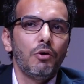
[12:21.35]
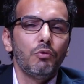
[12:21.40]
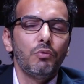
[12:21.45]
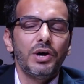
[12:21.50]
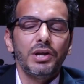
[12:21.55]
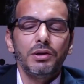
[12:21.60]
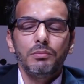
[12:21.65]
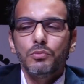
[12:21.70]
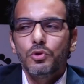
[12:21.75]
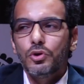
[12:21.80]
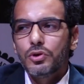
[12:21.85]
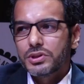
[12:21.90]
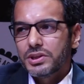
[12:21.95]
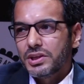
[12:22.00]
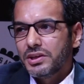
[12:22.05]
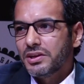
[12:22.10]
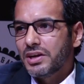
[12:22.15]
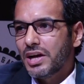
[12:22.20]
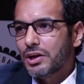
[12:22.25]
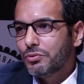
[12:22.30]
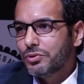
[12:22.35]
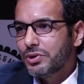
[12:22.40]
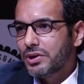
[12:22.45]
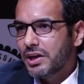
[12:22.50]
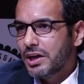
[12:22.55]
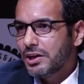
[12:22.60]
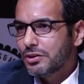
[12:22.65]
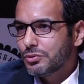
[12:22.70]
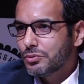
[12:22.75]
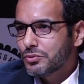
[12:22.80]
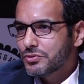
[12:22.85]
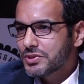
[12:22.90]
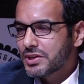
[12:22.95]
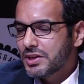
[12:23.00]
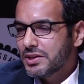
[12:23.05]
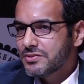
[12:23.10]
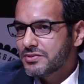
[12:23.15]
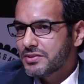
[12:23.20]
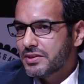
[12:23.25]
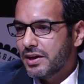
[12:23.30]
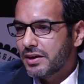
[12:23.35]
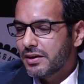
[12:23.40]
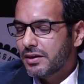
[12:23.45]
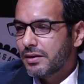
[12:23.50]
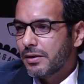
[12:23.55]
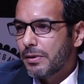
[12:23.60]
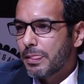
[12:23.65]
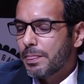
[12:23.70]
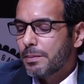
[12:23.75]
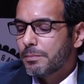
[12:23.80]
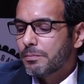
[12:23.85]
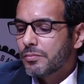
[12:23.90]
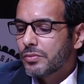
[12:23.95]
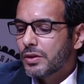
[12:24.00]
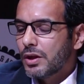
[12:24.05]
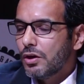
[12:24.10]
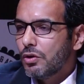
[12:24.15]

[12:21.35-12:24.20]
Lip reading: One more thing I would like to say is that